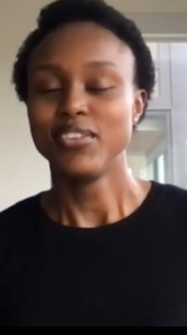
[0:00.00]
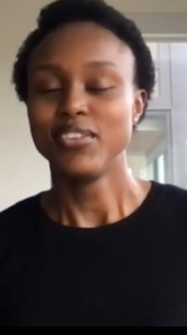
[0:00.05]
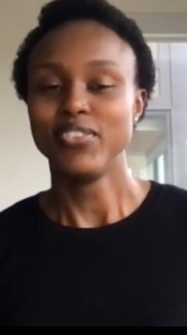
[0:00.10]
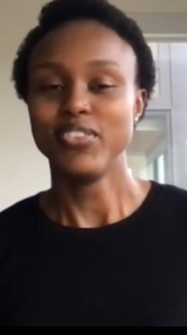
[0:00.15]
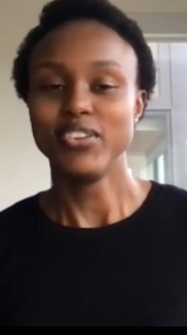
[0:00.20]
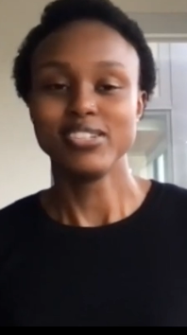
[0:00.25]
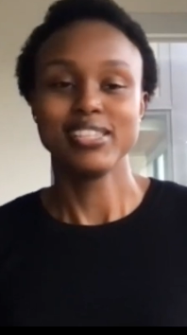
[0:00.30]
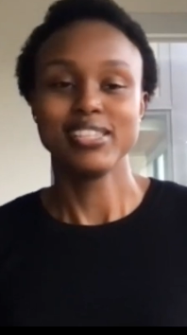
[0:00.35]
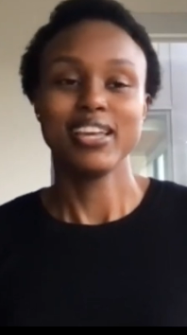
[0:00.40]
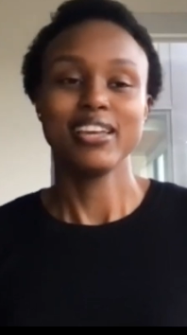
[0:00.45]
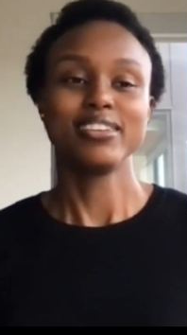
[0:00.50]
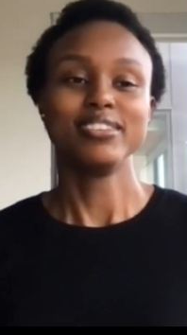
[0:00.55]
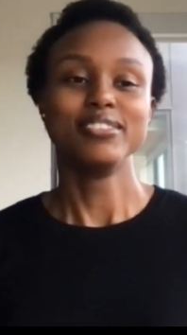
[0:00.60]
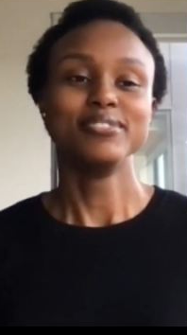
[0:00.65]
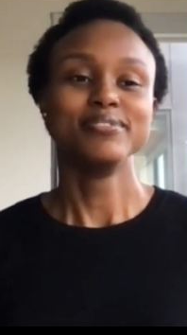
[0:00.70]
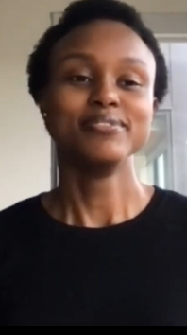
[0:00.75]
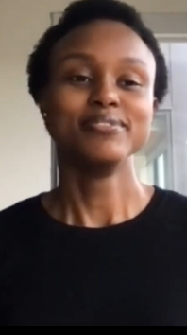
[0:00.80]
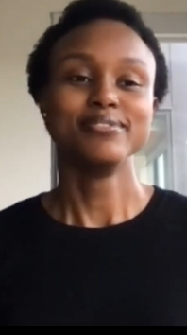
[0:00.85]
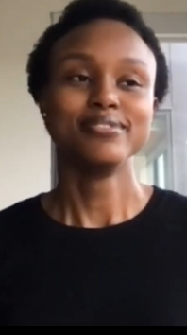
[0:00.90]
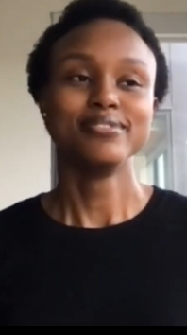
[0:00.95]
There's like
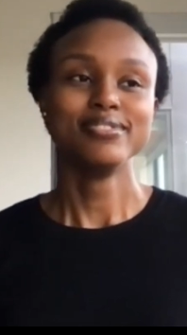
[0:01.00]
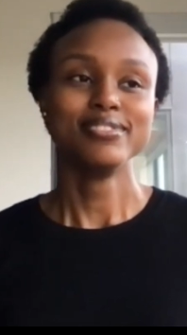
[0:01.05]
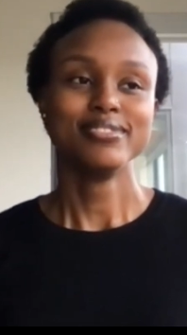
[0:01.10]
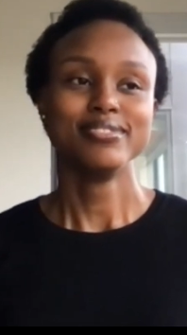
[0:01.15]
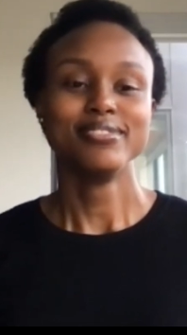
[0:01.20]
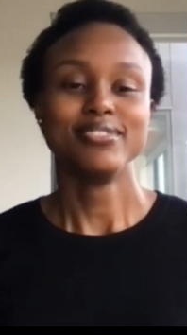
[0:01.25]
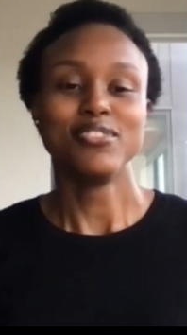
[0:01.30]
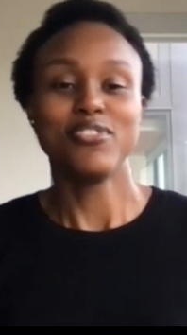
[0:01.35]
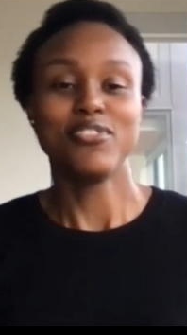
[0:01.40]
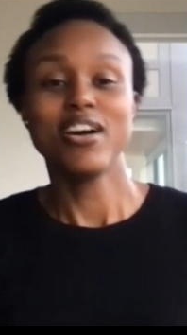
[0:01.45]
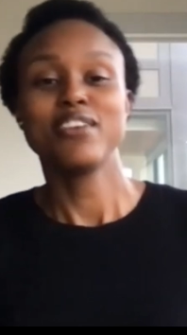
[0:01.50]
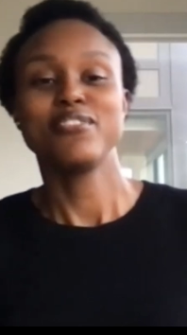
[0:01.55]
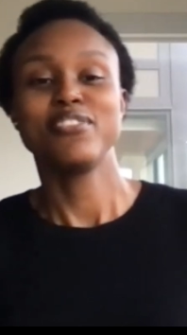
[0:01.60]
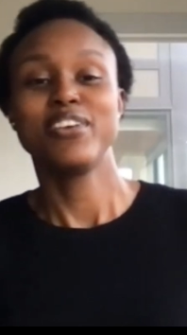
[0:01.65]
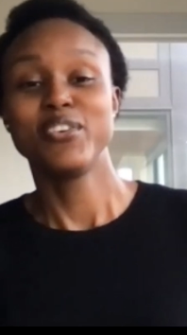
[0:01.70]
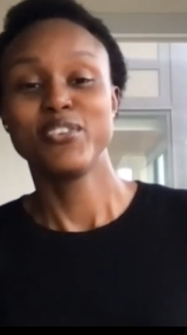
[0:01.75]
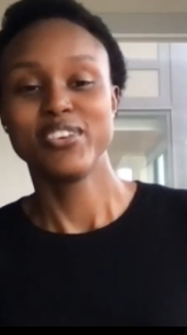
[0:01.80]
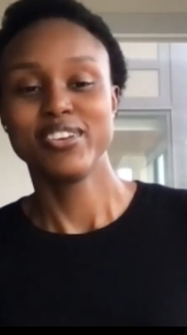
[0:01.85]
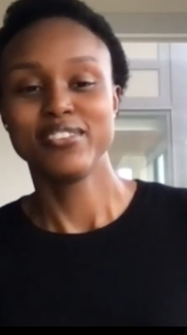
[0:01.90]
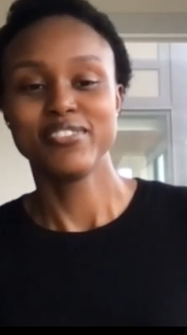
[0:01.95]

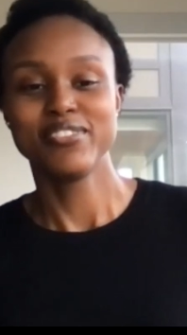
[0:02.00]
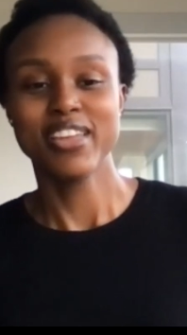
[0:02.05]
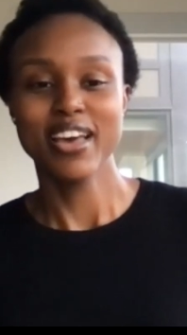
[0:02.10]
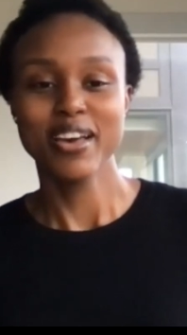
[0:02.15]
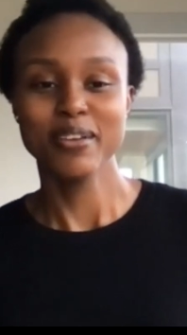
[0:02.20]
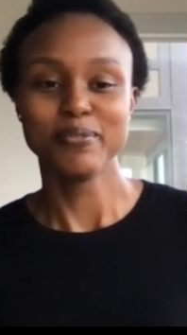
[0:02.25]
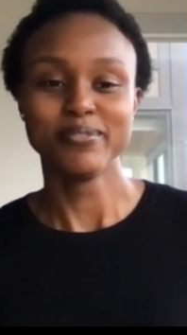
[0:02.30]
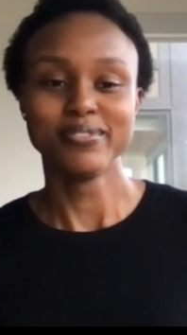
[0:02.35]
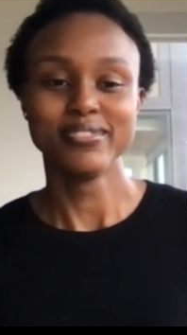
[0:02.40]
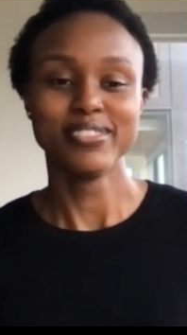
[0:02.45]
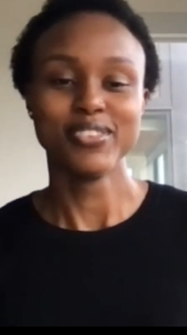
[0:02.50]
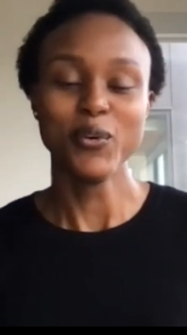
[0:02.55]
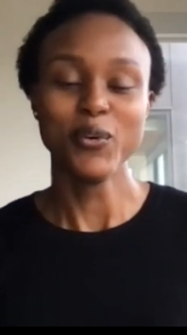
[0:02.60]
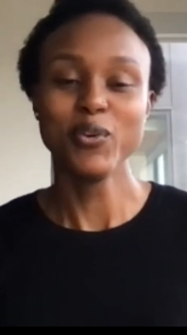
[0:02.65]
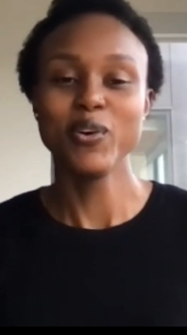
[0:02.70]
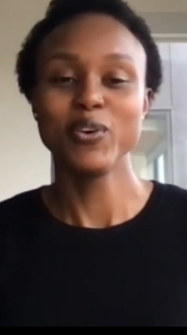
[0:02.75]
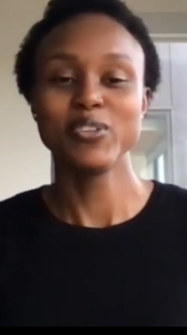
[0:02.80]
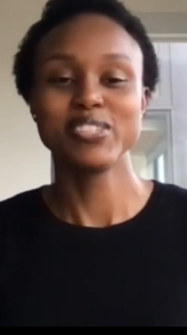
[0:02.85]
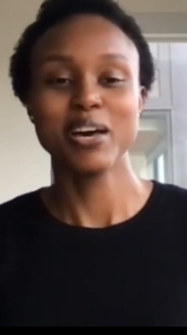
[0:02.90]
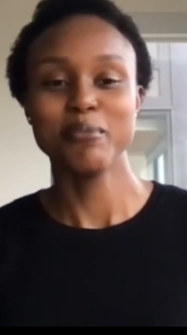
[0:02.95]
500 of them. Who
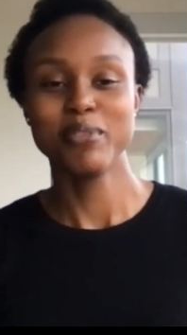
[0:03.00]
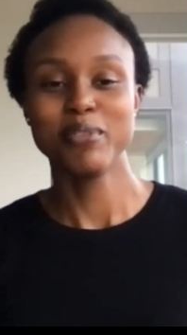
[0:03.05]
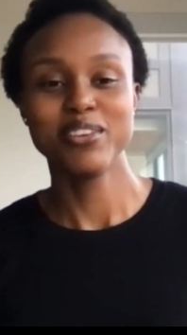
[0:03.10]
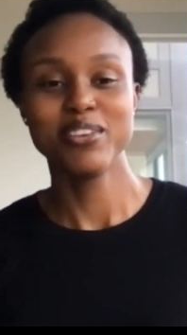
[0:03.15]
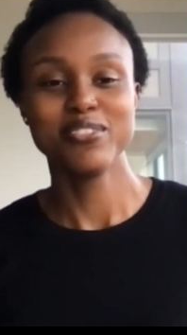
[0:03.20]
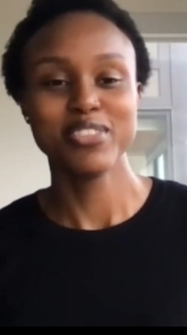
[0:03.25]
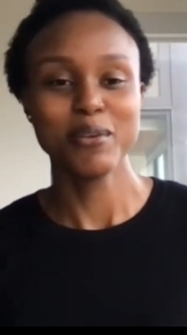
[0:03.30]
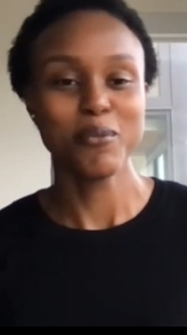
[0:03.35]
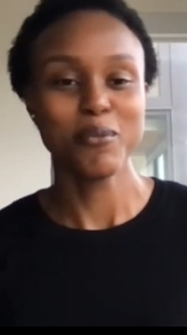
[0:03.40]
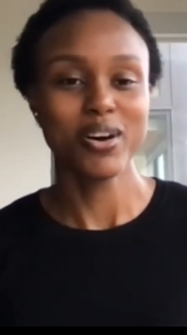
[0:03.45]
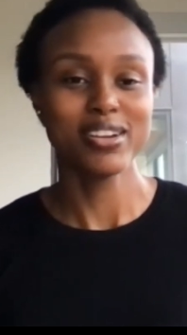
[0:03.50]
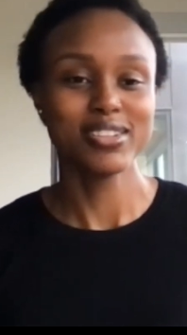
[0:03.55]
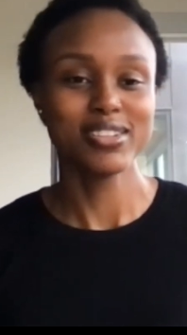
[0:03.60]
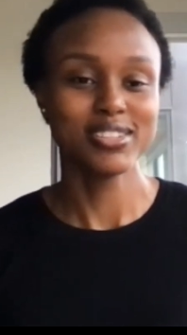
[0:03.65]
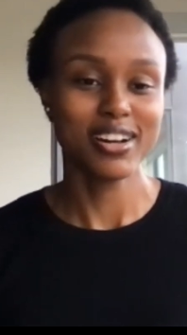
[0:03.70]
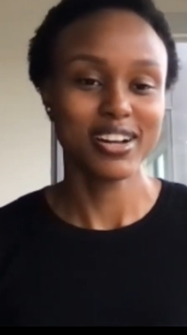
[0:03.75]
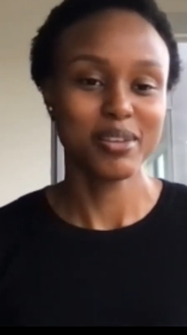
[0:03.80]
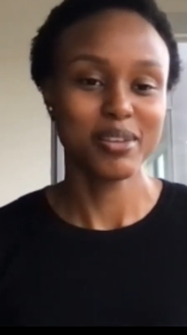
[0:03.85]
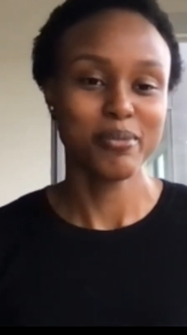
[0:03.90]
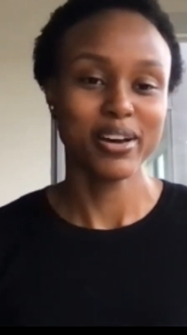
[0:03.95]
knows how many of them want to
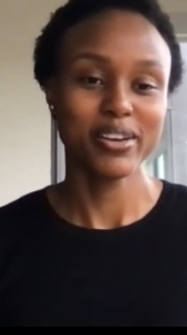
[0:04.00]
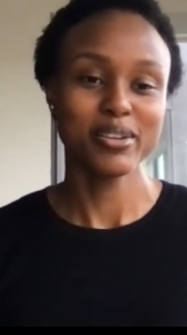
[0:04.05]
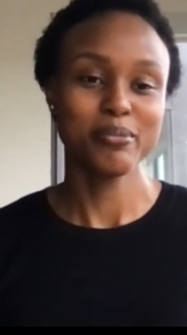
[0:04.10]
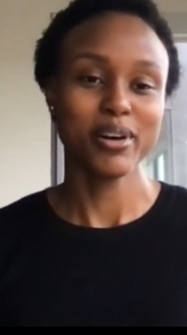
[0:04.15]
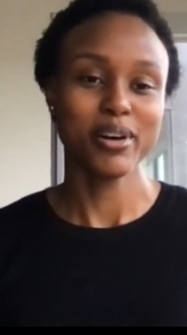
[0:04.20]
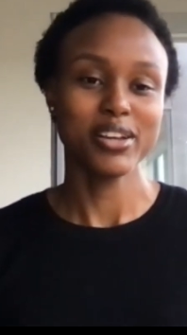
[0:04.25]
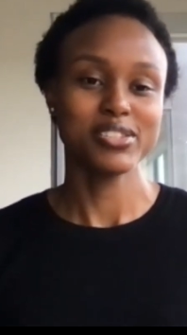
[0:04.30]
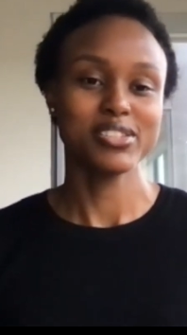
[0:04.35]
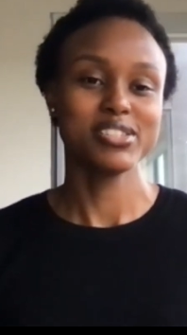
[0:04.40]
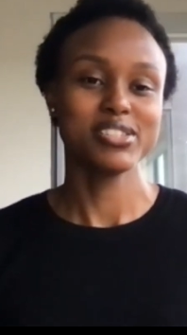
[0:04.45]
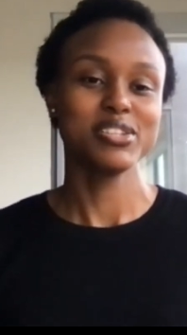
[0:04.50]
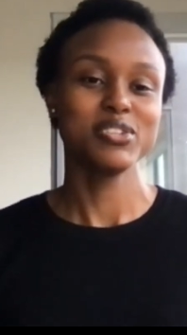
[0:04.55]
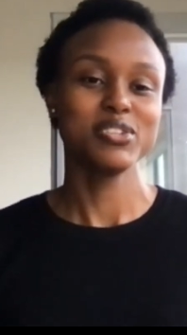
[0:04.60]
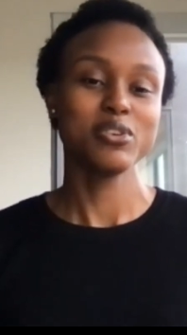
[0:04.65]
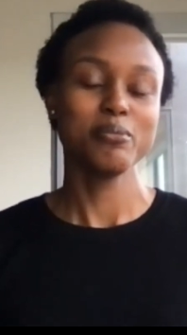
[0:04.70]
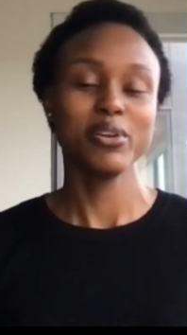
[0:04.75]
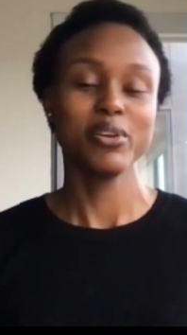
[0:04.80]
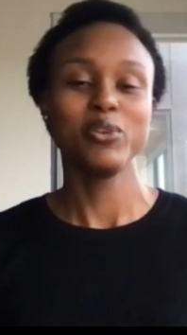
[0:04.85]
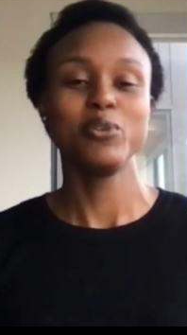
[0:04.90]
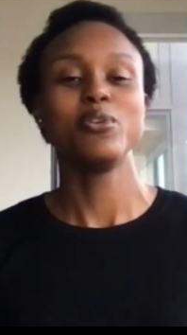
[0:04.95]
talk about imposter
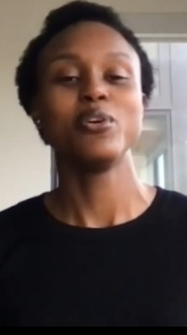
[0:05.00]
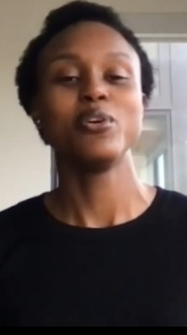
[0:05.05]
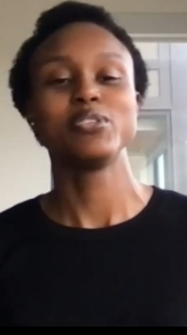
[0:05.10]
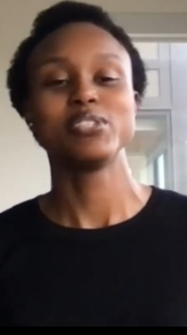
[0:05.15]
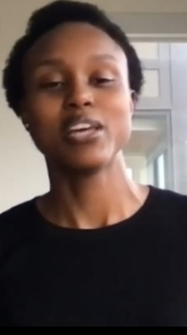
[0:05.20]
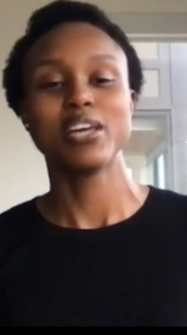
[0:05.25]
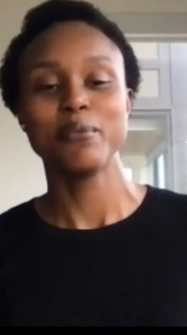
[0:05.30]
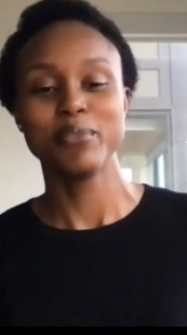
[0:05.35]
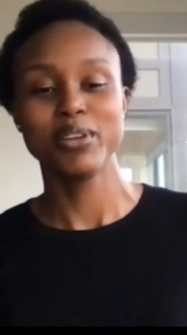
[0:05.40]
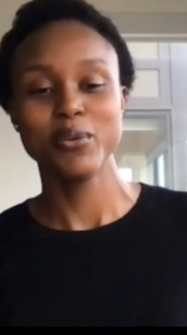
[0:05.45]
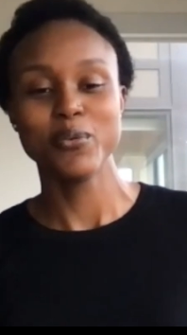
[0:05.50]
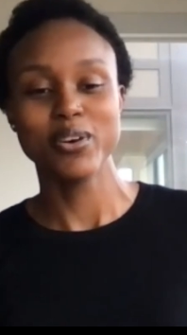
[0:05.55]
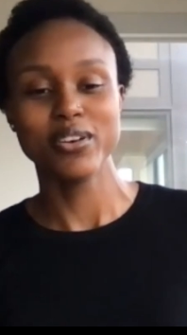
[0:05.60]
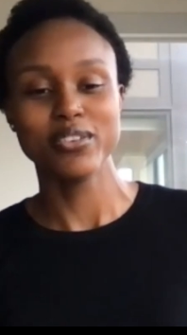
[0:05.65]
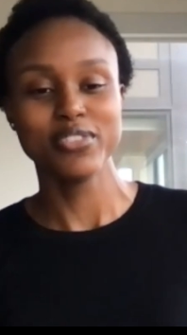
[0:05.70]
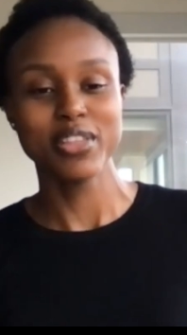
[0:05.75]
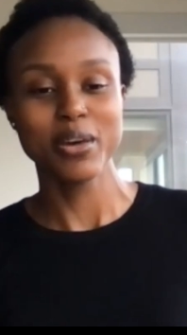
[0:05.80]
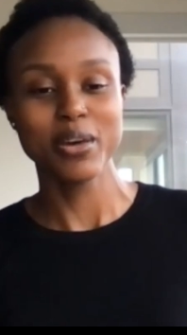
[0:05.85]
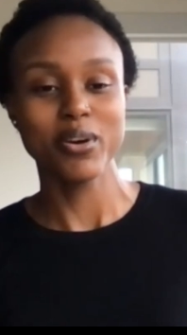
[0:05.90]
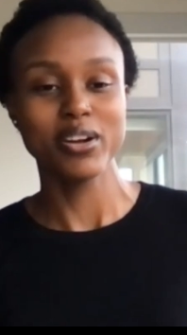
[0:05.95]
syndrome, and who knows how many
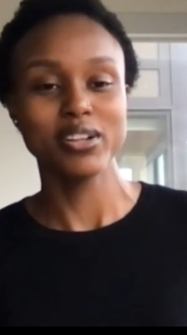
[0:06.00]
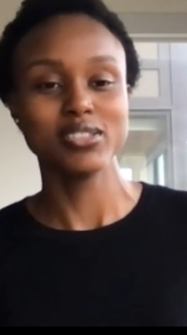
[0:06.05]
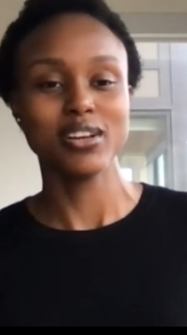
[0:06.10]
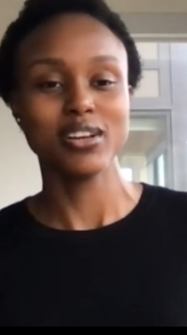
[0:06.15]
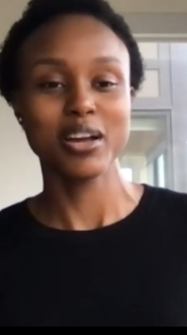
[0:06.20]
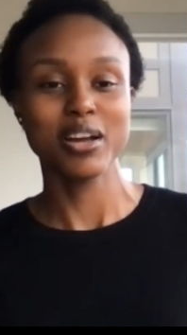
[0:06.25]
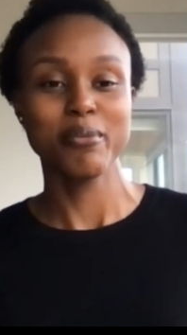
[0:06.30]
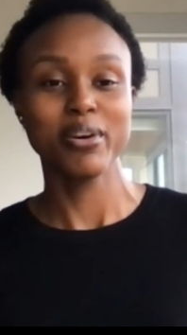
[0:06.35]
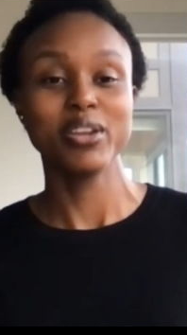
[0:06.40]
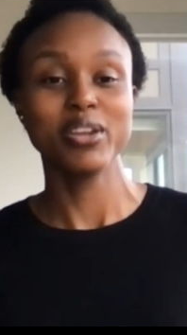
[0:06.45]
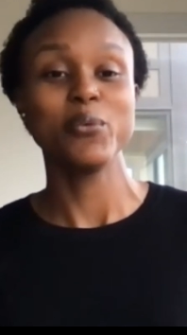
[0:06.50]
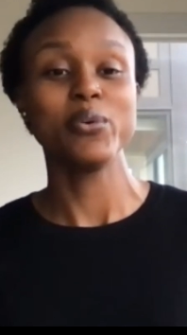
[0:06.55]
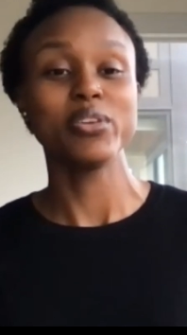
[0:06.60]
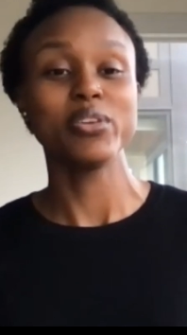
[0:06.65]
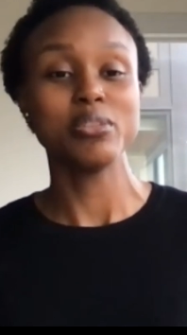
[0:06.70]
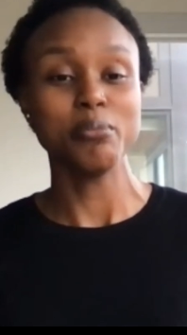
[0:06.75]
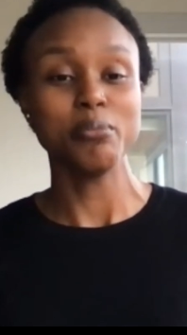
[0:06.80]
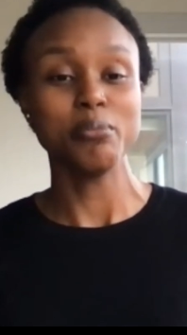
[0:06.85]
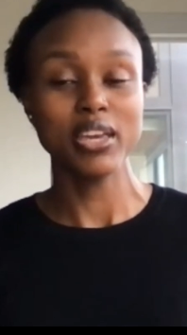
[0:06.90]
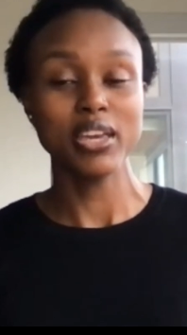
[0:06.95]
of them want to talk about it
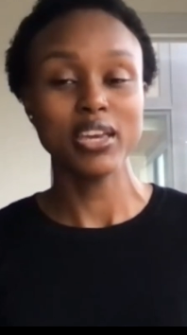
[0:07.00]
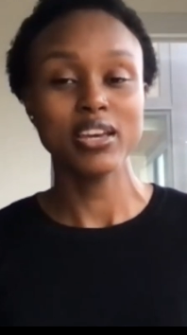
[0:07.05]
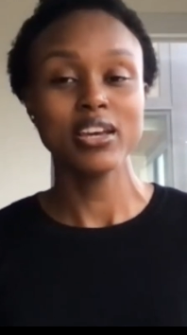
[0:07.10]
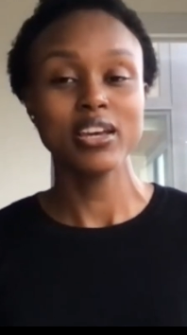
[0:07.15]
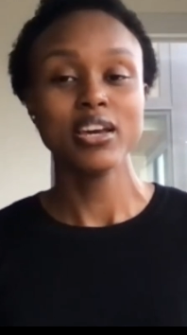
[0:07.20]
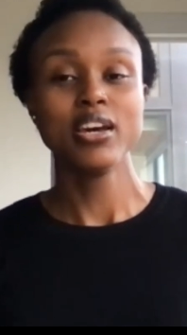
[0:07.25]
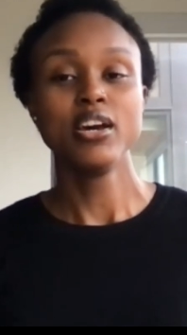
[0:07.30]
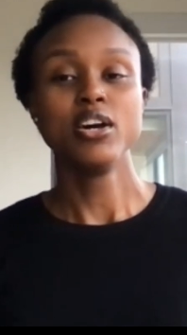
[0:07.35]
with me.